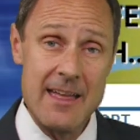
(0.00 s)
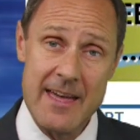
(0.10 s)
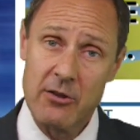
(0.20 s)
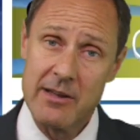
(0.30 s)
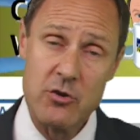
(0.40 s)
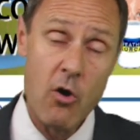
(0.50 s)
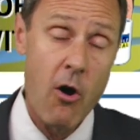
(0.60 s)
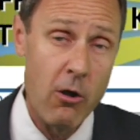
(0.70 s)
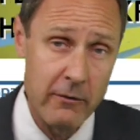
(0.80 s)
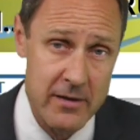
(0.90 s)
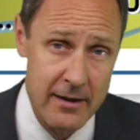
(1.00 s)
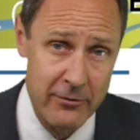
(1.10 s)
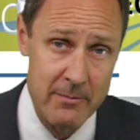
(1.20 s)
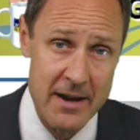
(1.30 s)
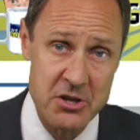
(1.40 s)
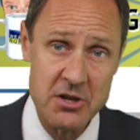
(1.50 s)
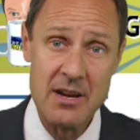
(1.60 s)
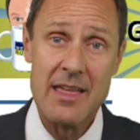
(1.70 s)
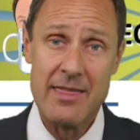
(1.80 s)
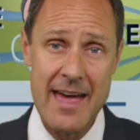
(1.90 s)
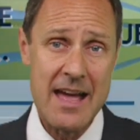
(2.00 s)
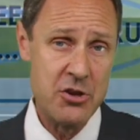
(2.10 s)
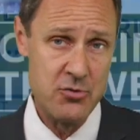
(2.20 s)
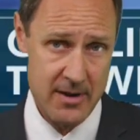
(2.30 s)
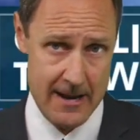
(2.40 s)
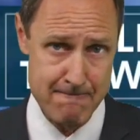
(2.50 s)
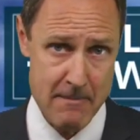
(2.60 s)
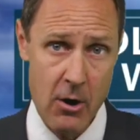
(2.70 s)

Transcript: and that'll give you all of the information that you need.